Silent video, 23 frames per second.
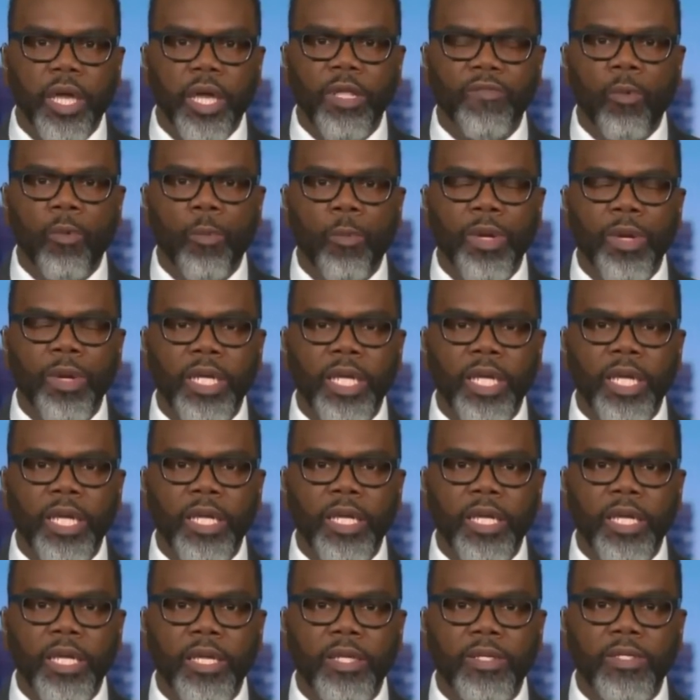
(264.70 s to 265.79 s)
quite frankly,
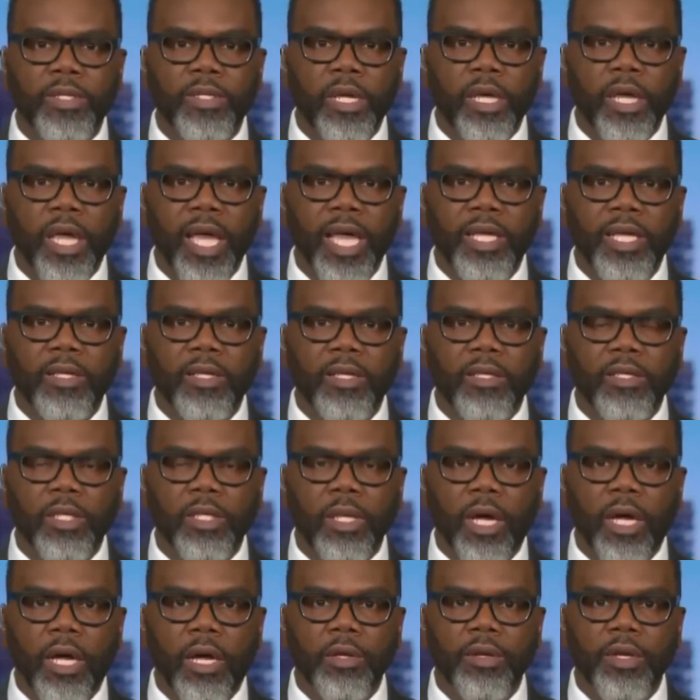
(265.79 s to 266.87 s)
Reverend Al, what we need
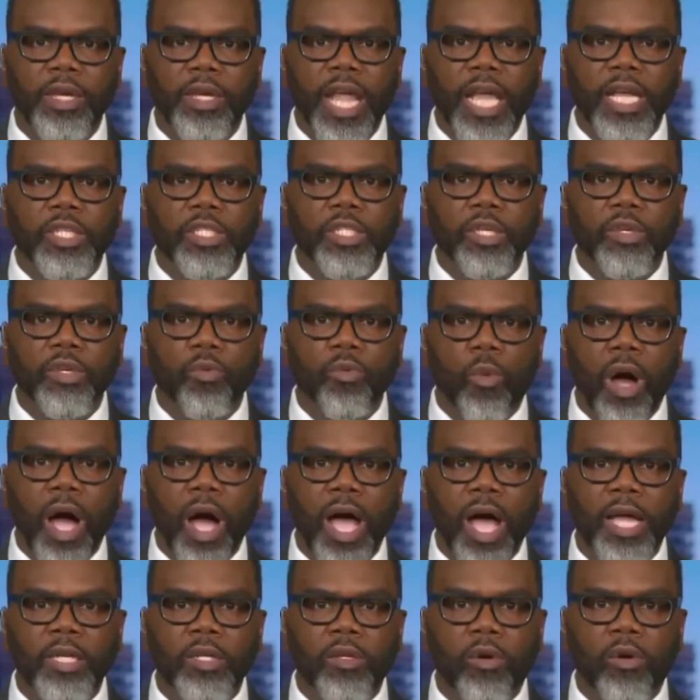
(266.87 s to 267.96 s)
is a
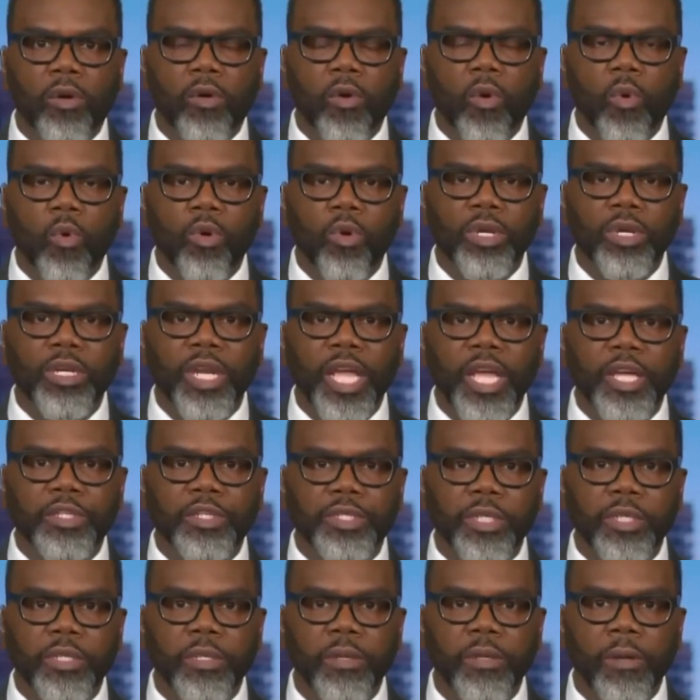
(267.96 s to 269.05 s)
nationwide
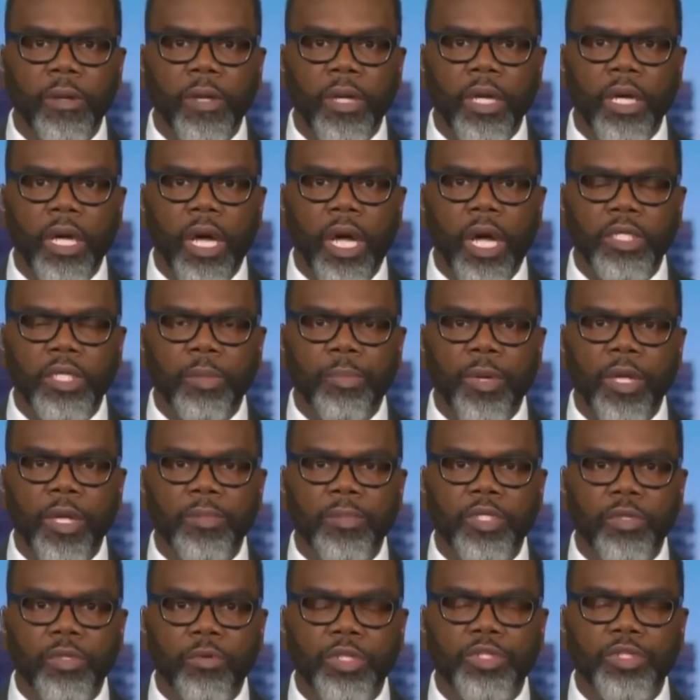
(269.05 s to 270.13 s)
coordination
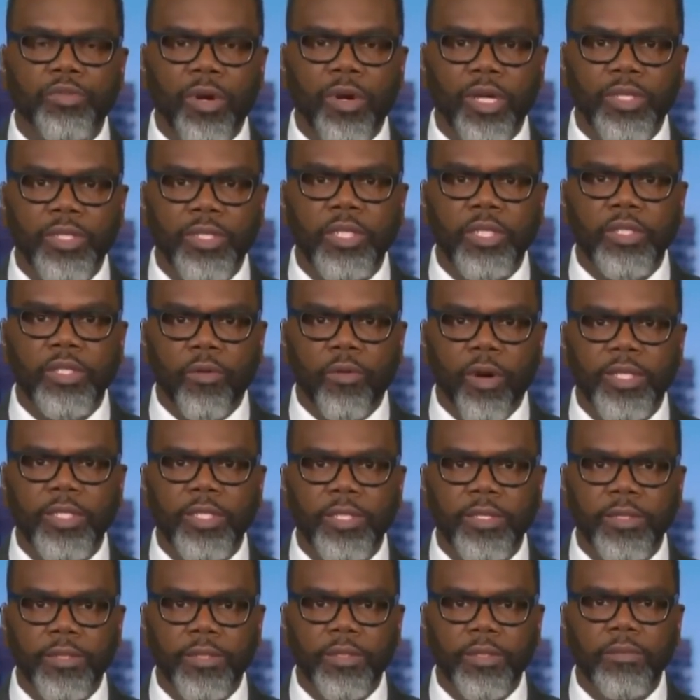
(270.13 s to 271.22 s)
to be able to address this
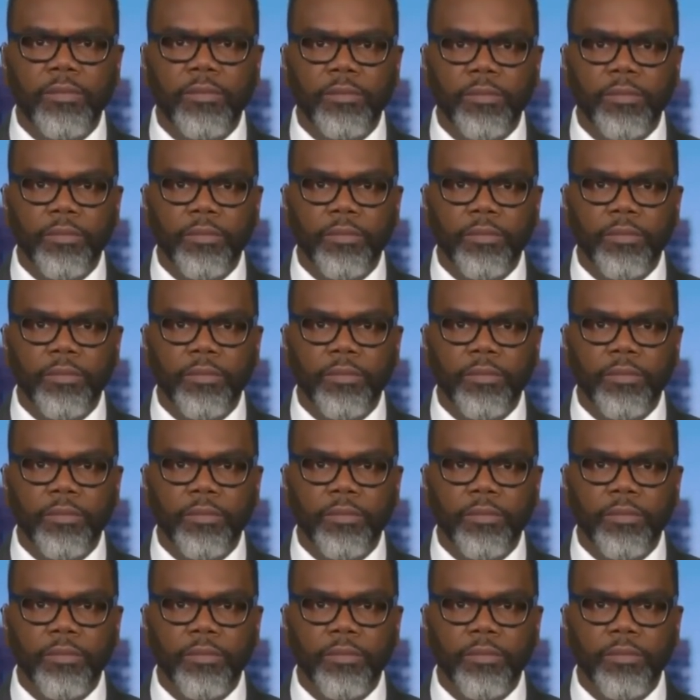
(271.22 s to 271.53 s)
crisis.